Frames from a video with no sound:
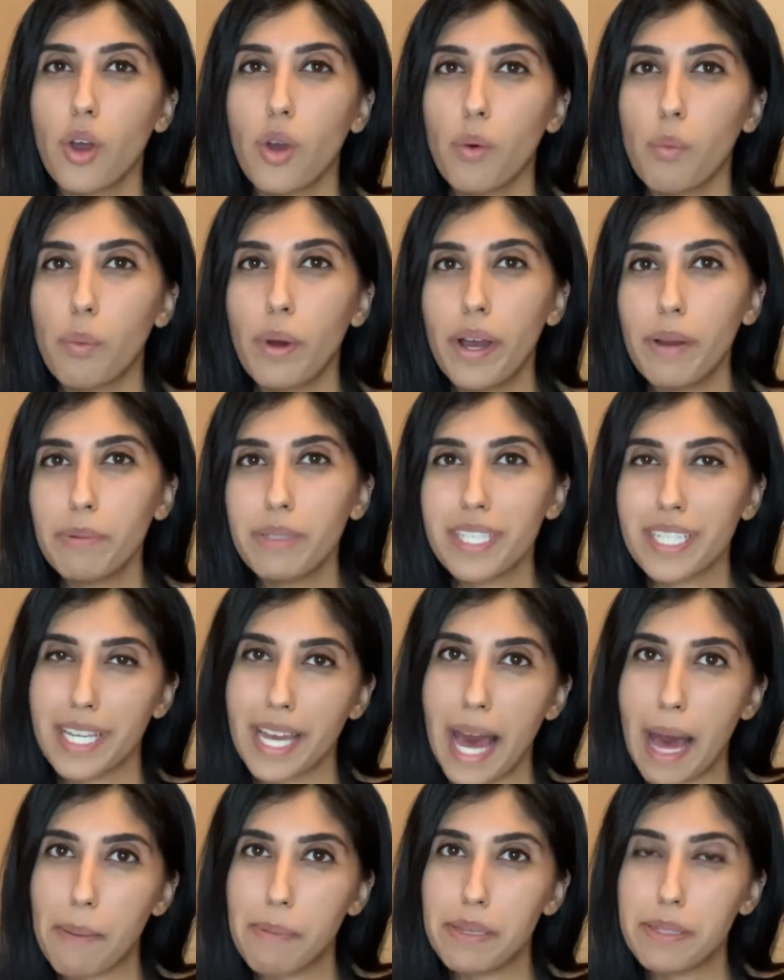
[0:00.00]
where was a
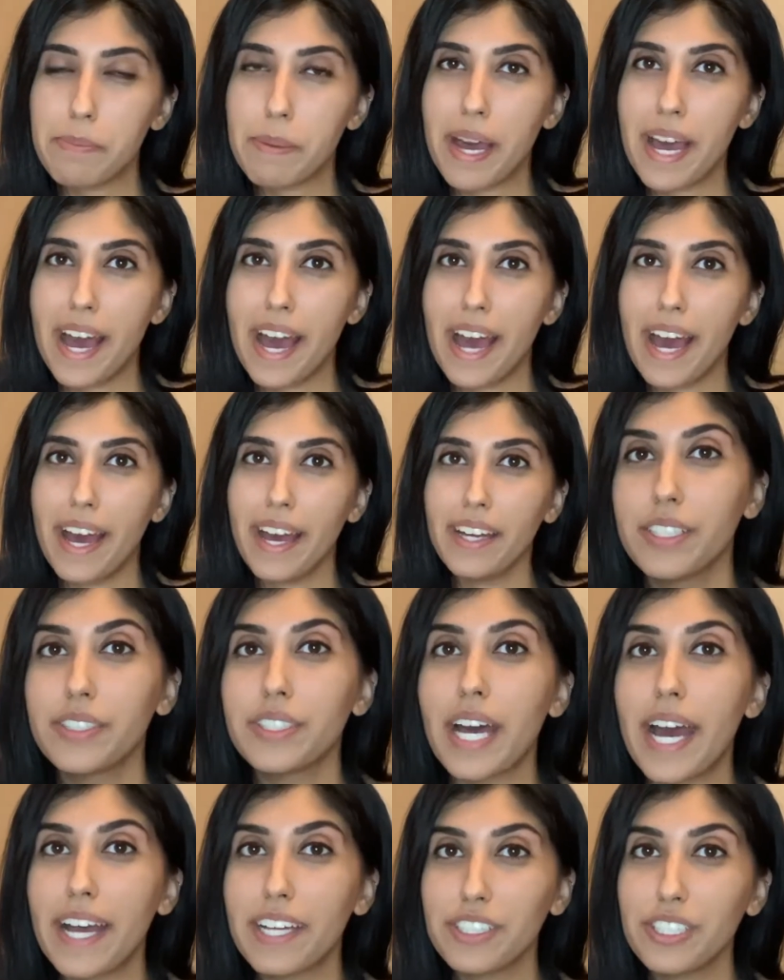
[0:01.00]
gap is my hair. So
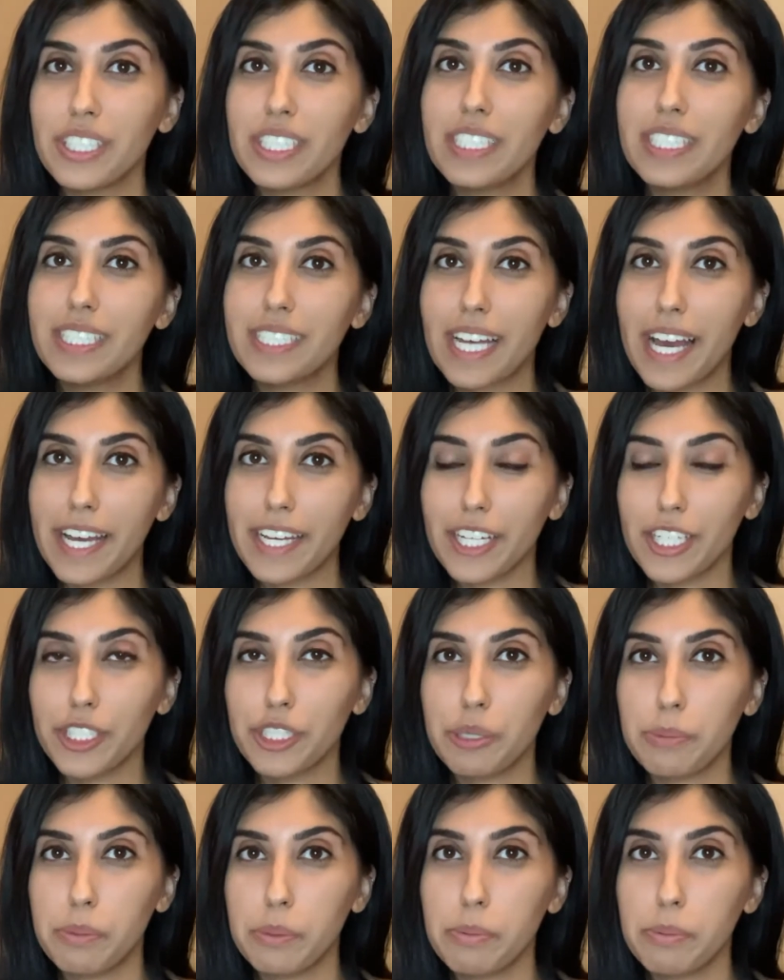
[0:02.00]
actually today I
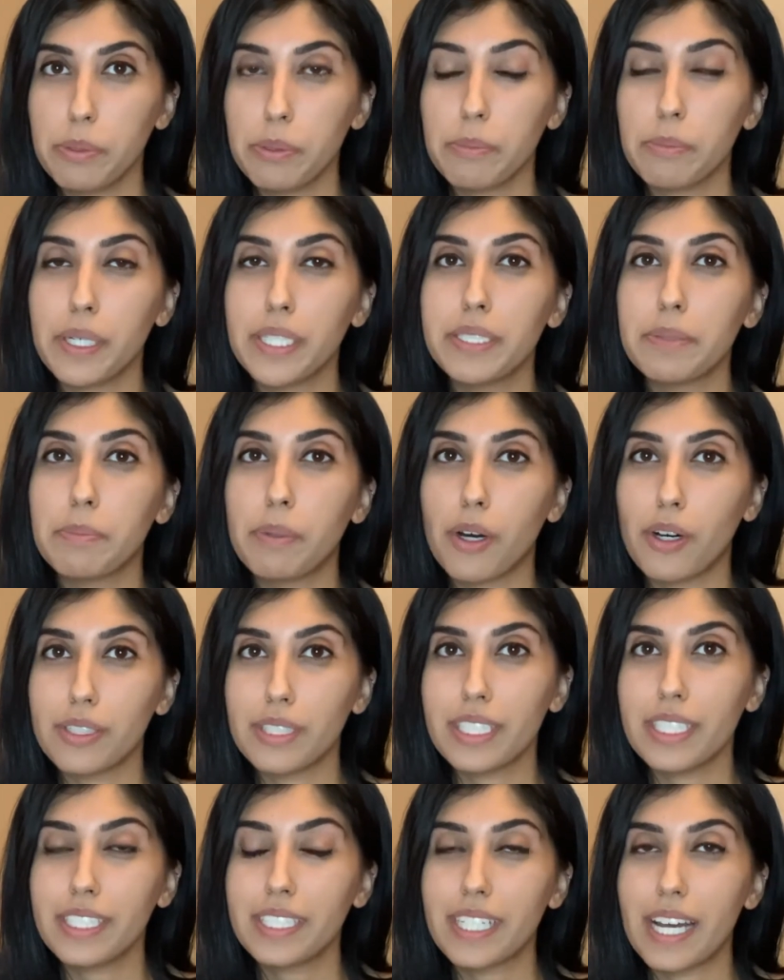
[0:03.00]
should be putting my
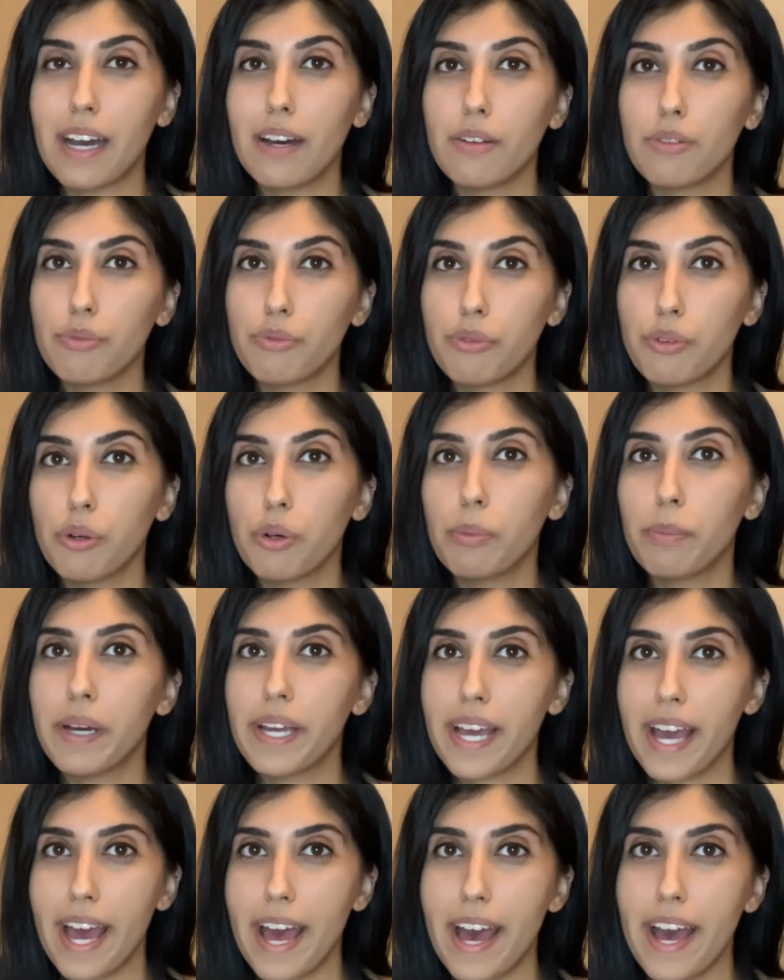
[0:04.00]
deposit down for my
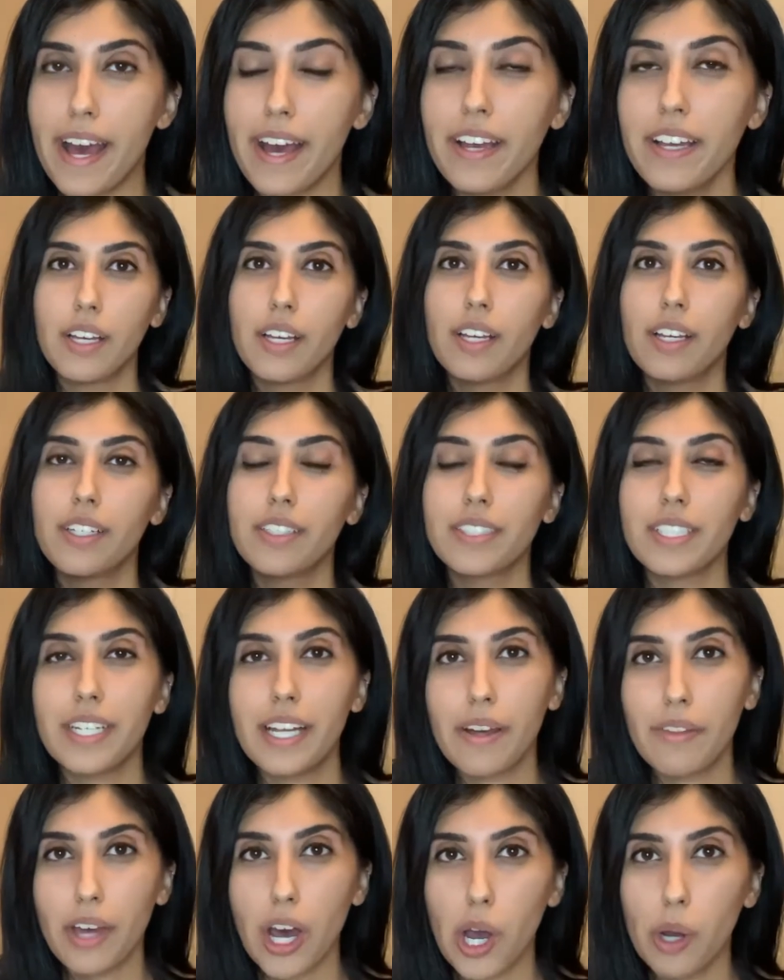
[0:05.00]
hair. So
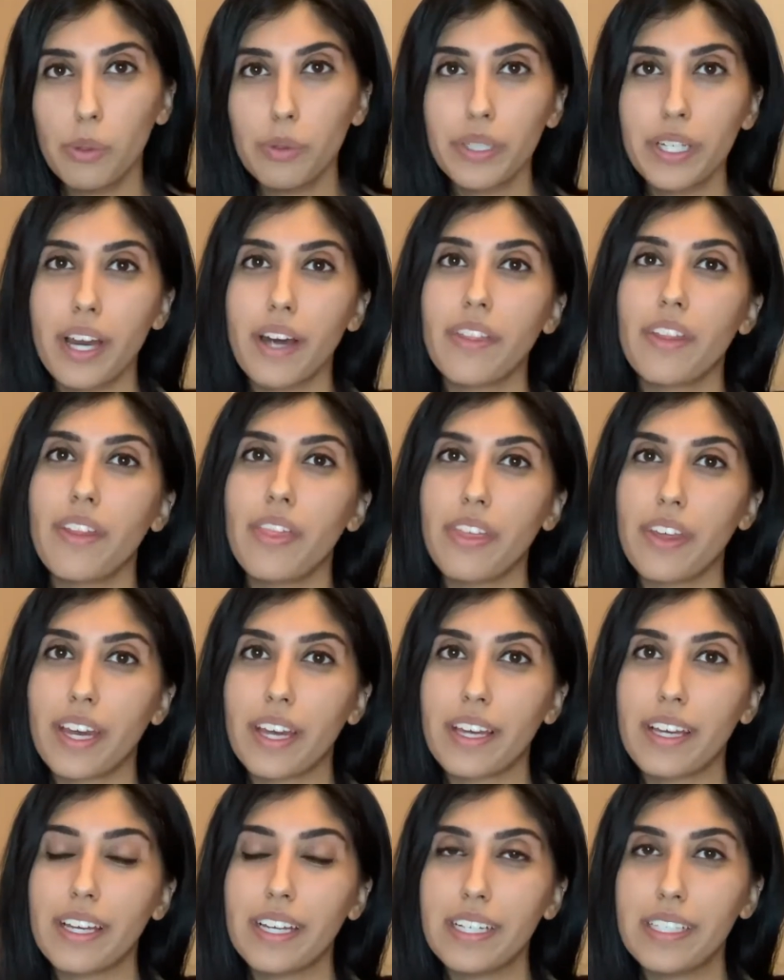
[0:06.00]
now the only other
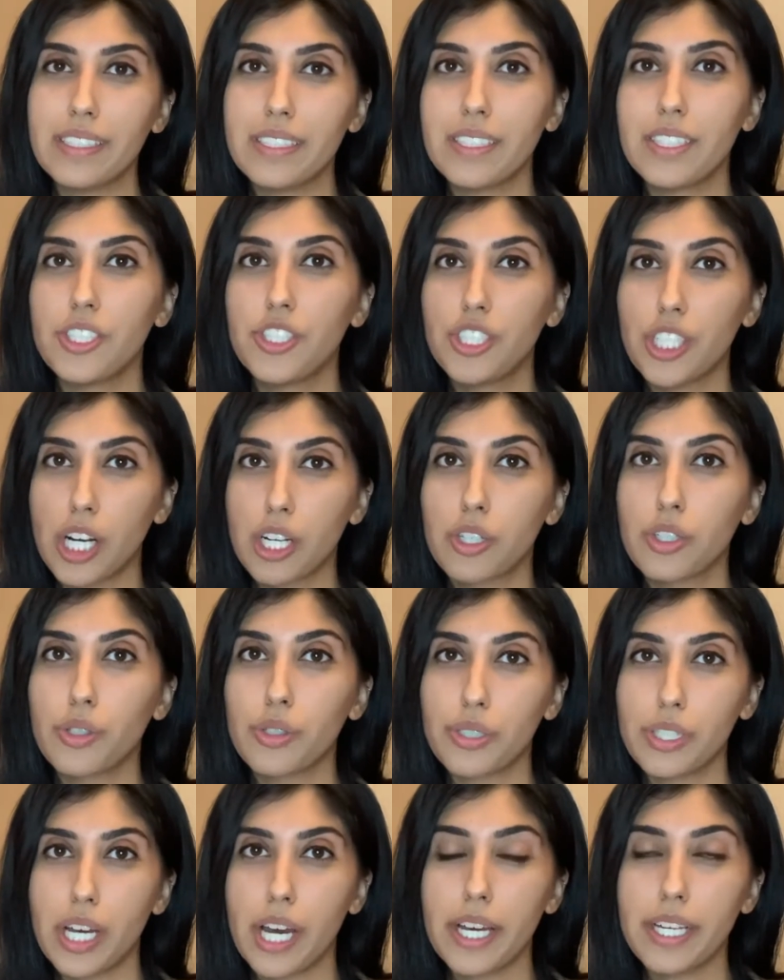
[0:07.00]
thing is the Jago
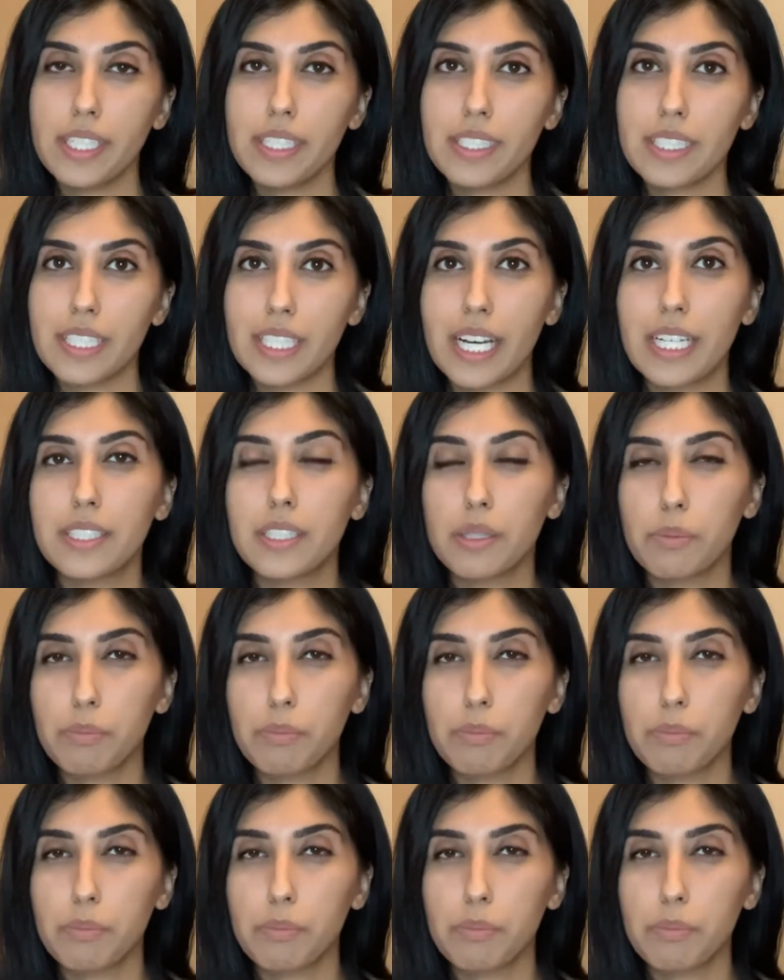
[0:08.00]
night, so that's the